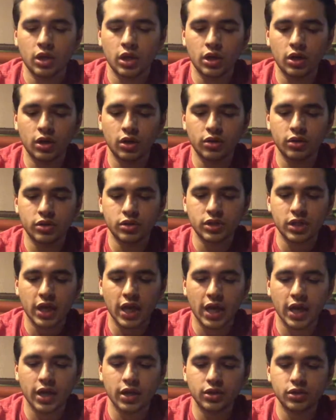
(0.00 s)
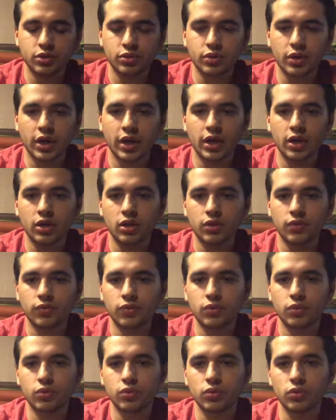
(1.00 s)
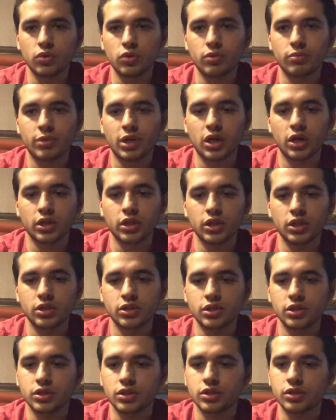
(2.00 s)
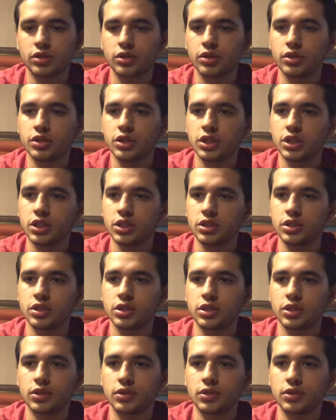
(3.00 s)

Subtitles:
others had trial of cruel mockings and scourgings,